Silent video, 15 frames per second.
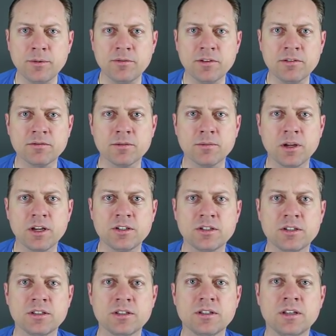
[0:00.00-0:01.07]
of
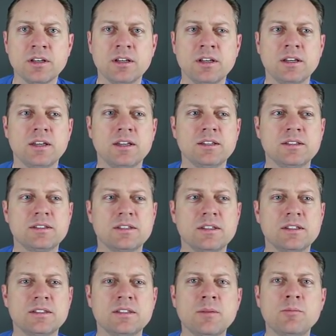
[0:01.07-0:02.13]
information is
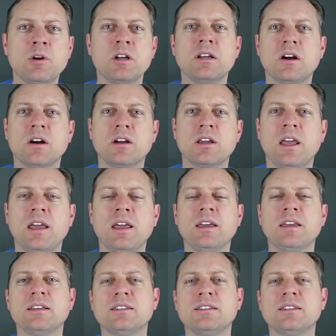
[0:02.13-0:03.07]
is somewhat archaic.